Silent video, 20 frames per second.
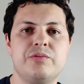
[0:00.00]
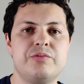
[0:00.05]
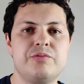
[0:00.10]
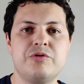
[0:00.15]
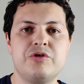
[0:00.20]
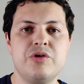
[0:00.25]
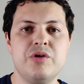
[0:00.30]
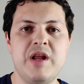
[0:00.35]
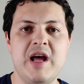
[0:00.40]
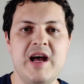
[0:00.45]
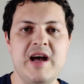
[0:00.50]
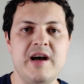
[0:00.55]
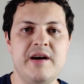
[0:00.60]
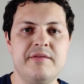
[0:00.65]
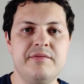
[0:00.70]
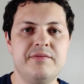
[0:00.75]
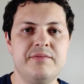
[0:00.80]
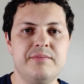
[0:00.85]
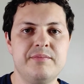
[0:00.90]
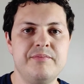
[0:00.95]
should
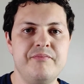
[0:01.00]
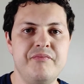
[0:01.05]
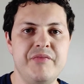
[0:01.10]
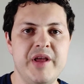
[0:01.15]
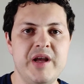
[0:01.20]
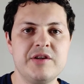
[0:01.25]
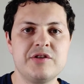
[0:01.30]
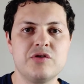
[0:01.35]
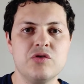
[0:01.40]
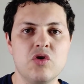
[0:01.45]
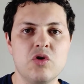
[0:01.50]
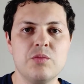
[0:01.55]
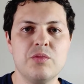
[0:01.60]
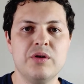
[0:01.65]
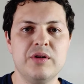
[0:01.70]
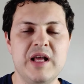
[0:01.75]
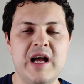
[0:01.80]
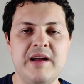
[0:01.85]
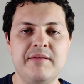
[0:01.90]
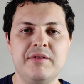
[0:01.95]
have nice,
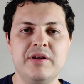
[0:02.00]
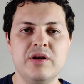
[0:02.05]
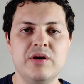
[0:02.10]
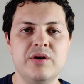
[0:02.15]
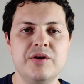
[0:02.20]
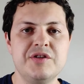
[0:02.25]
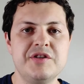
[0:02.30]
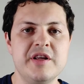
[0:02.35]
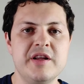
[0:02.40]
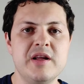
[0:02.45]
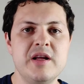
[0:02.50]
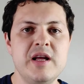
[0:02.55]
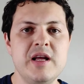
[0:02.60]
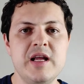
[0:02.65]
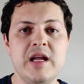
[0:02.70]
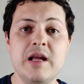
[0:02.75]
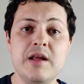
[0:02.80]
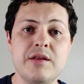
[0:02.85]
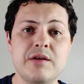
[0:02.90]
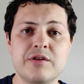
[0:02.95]
normal livelihoods that
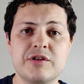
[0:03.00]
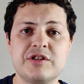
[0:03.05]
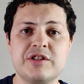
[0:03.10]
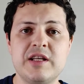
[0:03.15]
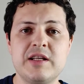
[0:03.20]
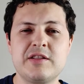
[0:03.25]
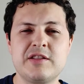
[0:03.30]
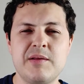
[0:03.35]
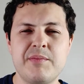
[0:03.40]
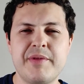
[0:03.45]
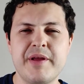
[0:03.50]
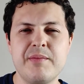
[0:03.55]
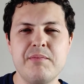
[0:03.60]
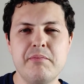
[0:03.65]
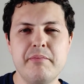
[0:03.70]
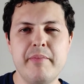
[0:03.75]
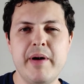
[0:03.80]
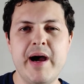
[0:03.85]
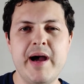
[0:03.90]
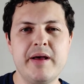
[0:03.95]
either said something
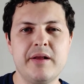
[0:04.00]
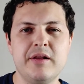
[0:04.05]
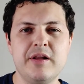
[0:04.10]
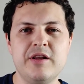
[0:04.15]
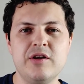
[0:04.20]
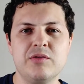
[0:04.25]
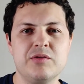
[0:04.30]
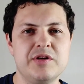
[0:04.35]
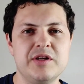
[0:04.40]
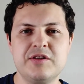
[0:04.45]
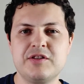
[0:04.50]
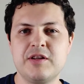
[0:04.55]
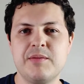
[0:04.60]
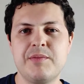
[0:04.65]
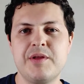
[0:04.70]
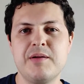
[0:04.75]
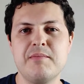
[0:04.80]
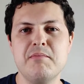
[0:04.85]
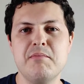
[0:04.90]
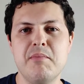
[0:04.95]
mildly or did
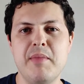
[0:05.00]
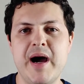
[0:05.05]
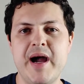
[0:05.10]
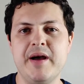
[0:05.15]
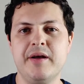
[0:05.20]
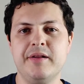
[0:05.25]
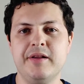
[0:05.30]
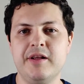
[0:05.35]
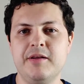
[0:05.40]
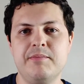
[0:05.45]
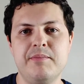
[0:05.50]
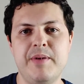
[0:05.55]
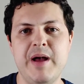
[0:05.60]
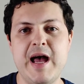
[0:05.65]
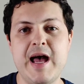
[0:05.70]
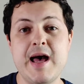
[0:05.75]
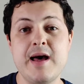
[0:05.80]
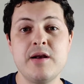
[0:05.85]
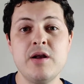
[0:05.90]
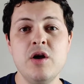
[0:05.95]
something mildly
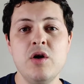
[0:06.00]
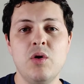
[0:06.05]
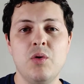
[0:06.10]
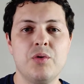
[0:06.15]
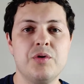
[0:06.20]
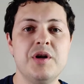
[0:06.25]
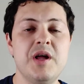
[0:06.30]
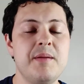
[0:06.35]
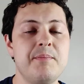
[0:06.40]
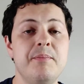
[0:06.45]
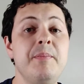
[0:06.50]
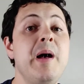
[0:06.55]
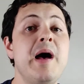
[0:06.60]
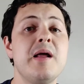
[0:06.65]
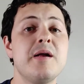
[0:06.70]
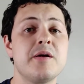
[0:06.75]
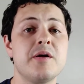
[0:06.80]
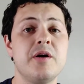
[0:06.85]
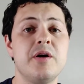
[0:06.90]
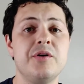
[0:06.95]
bad, or not
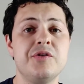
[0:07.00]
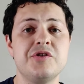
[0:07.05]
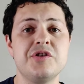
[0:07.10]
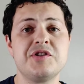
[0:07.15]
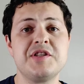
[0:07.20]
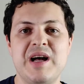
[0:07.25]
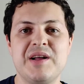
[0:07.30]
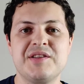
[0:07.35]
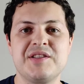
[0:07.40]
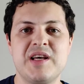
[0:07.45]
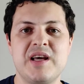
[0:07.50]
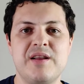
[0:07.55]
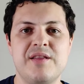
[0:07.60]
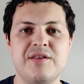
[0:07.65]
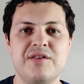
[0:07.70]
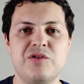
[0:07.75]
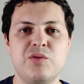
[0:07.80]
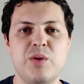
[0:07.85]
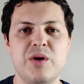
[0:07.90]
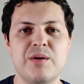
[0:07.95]
bad at all, just outside of
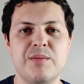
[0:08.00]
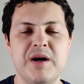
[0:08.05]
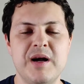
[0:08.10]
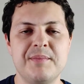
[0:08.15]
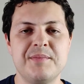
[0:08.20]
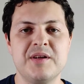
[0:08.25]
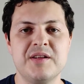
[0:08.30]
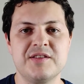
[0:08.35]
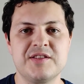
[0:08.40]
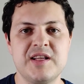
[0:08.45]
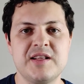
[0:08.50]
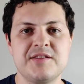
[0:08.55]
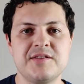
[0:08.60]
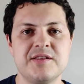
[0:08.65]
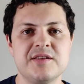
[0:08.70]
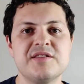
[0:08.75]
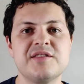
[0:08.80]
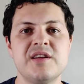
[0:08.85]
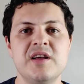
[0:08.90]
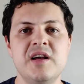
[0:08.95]
the Twitter mob
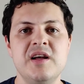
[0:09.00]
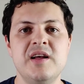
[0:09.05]
consensus.